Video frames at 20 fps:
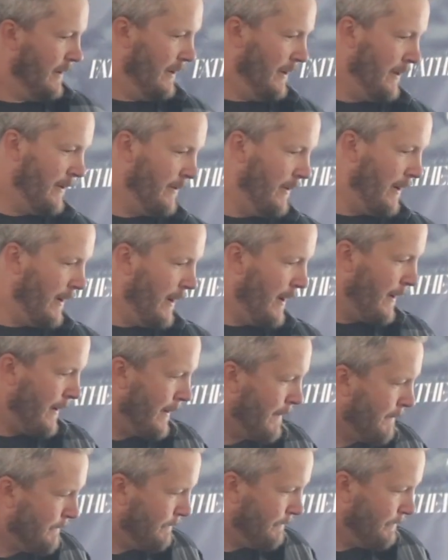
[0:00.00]
You know,
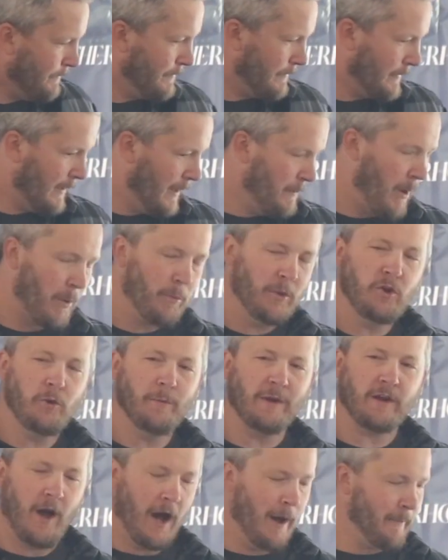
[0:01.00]
uh, but when
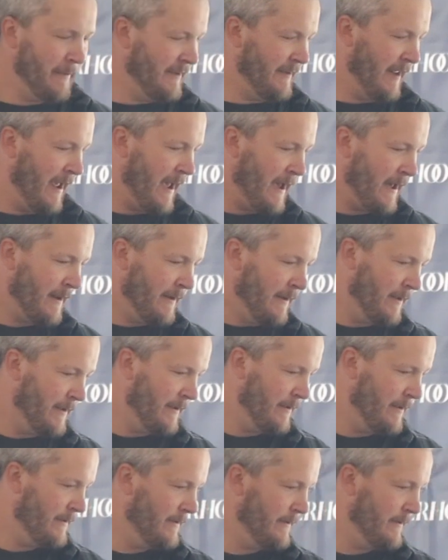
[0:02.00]
you become a dad,